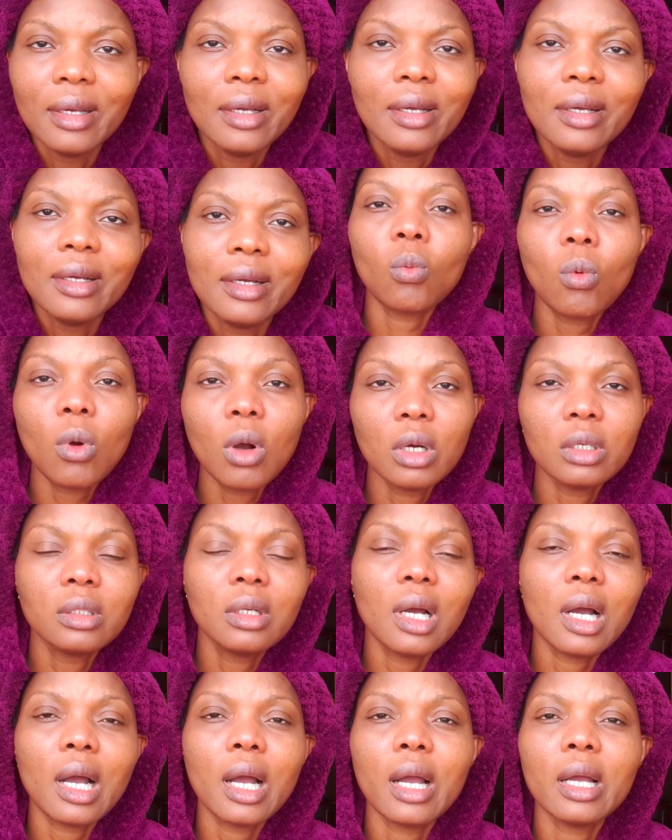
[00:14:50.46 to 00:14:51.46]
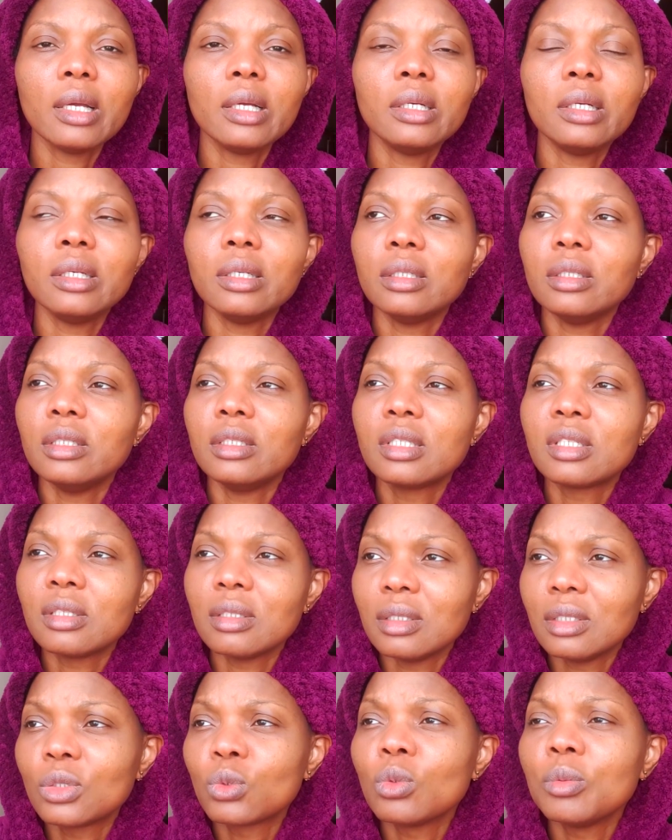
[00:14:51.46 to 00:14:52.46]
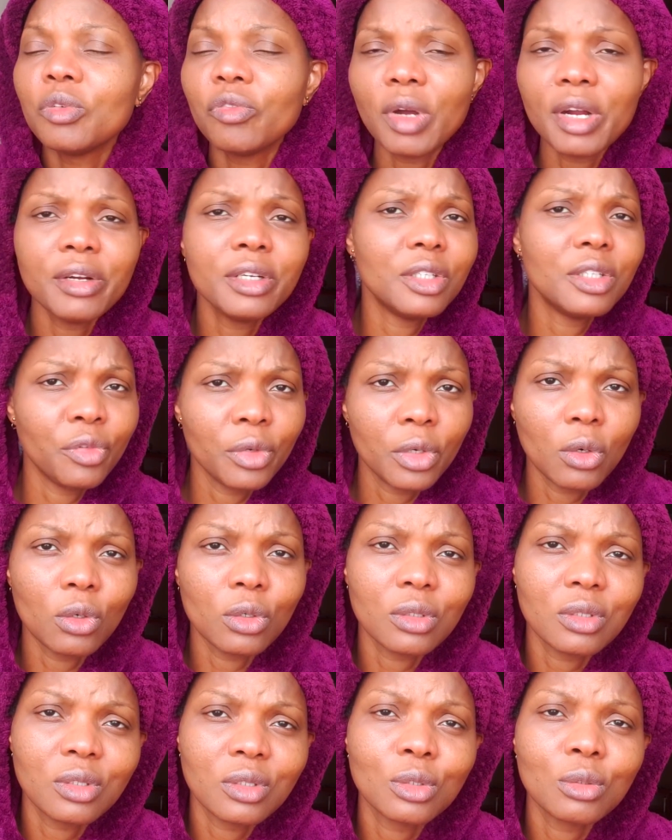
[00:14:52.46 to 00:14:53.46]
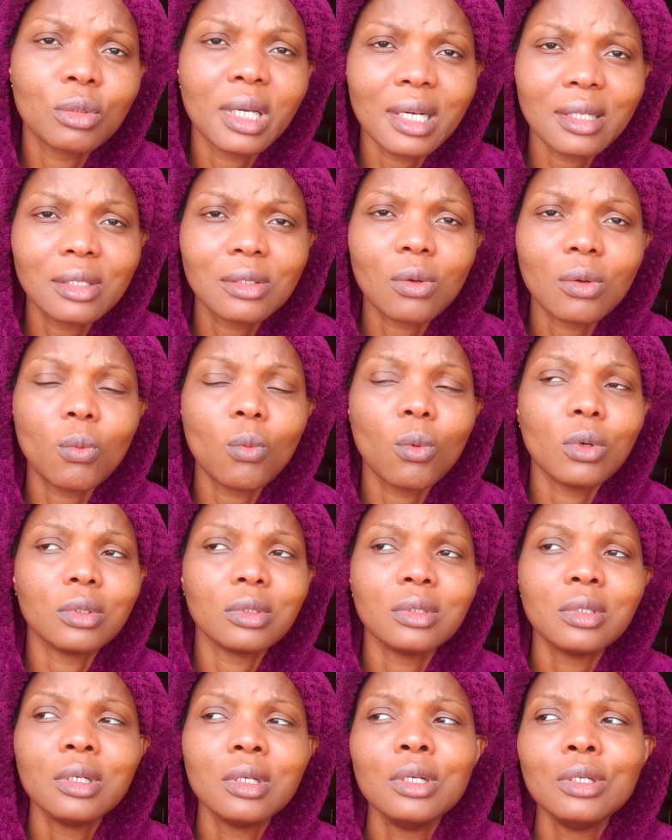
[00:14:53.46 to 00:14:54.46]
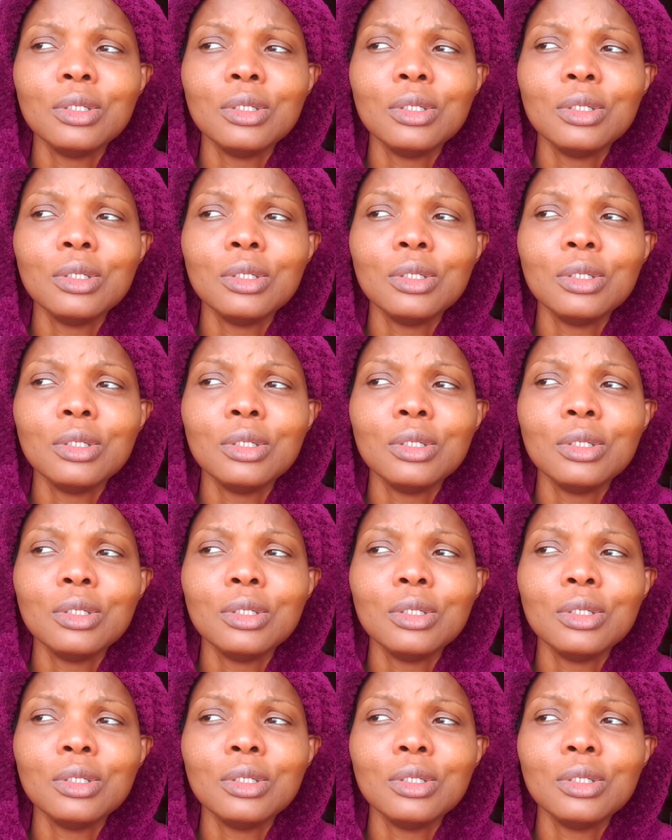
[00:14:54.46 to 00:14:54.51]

it will be very difficult to get someone